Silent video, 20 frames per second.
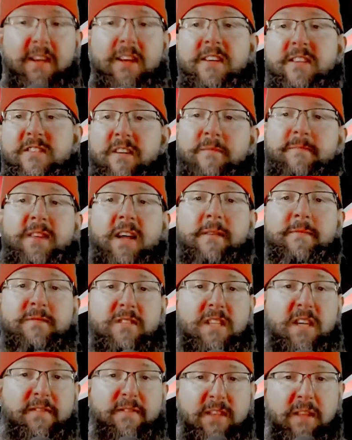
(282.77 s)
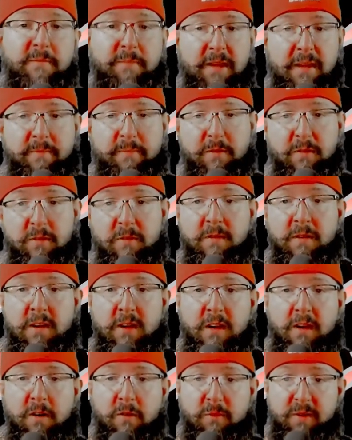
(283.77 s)
Sometimes leaving the people
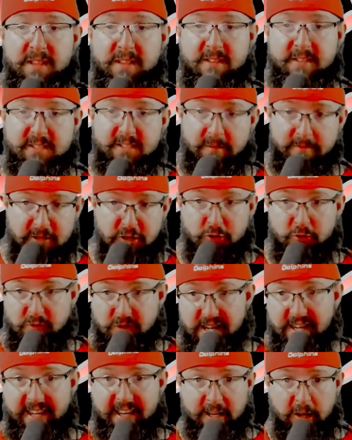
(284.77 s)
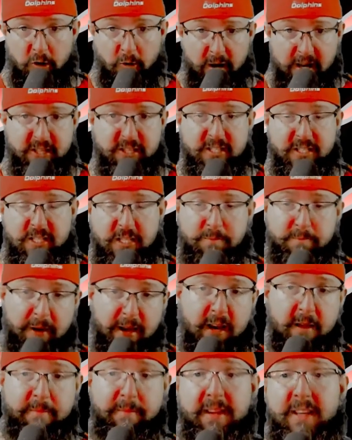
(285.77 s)
with some intrigue and questions is
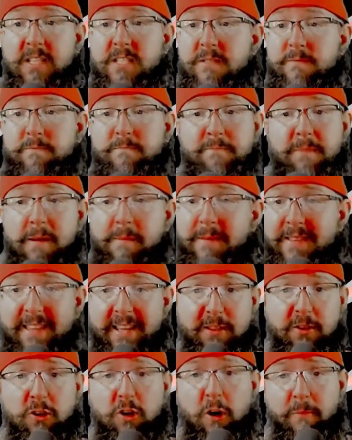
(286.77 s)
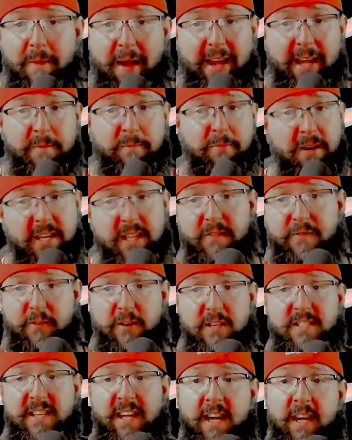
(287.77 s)
better, because maybe then they'll go back and play the
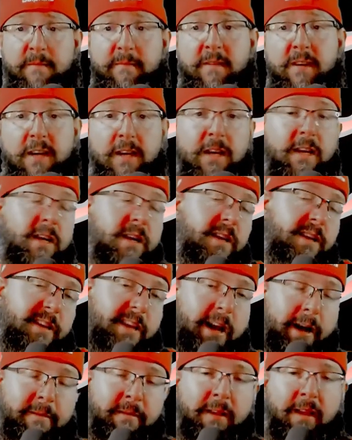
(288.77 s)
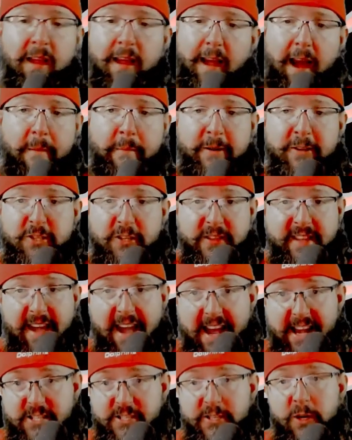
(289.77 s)
first game. Now, how much are they
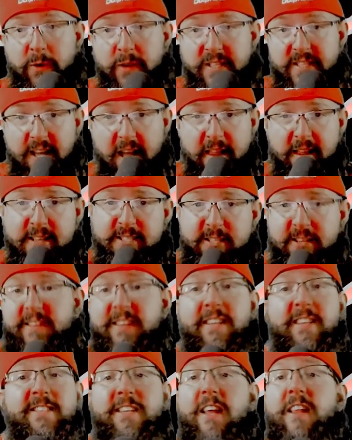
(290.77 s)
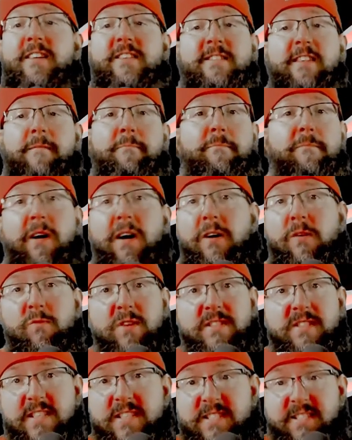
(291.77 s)
actually going to tell us? Are they going to tell us that Mutt
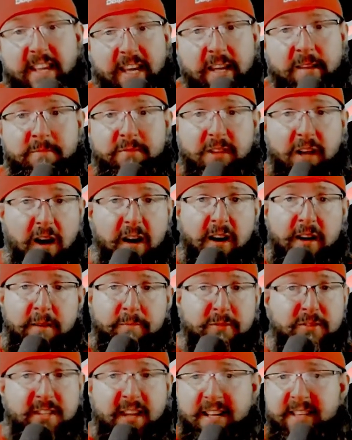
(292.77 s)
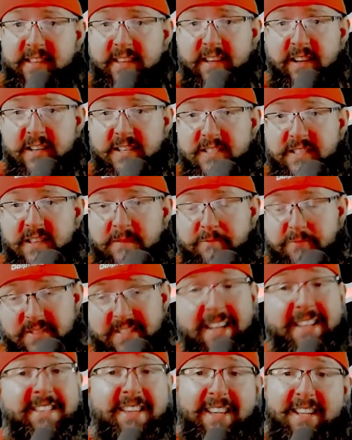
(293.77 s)
was the same dog
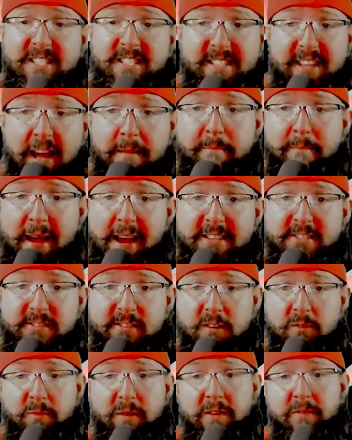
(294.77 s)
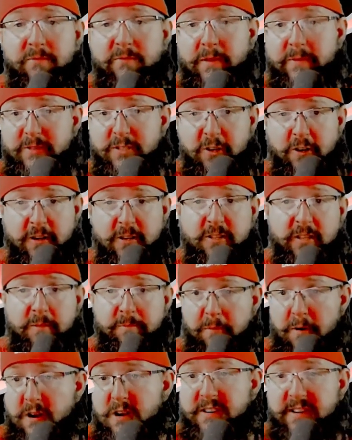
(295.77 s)
protecting its dead master when we returned to the
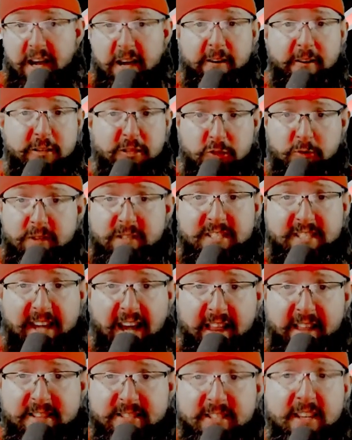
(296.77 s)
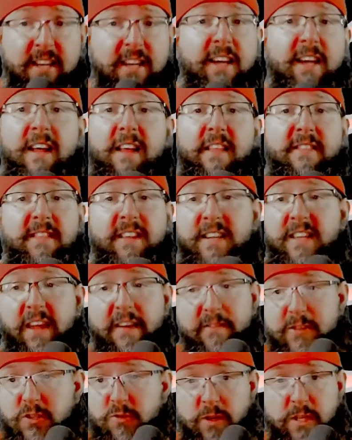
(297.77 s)
burned down and destroyed Skalitz? then
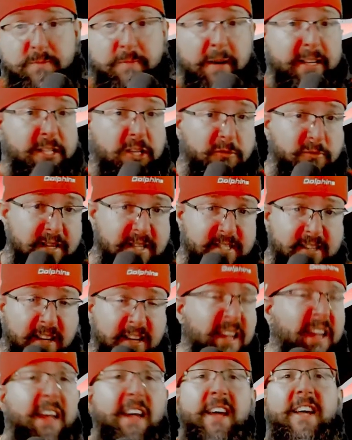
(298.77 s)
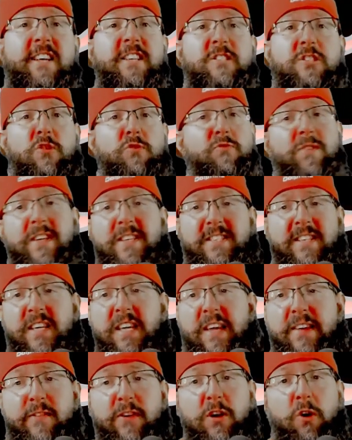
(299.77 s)
given to us by Teresa. Is Teresa
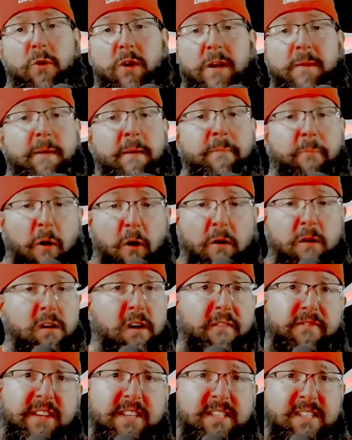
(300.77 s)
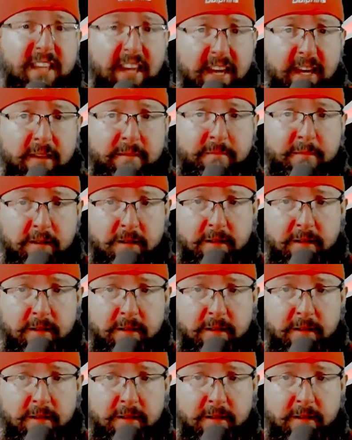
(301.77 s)
even going to be part of this game?